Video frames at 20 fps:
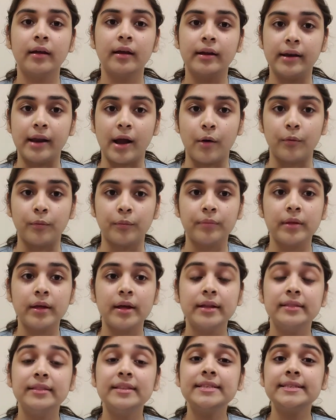Now,
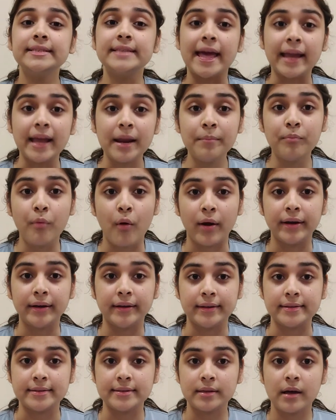the second point
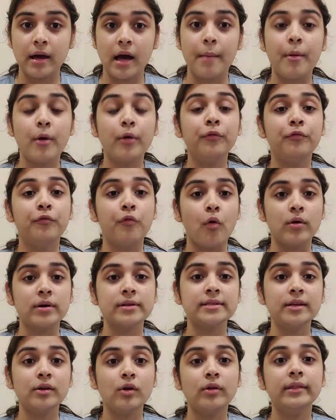is about
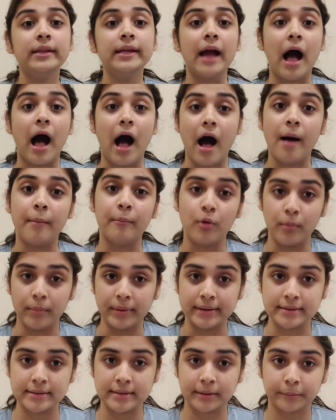focusing on the aha
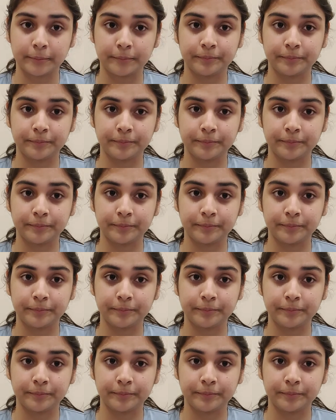moments.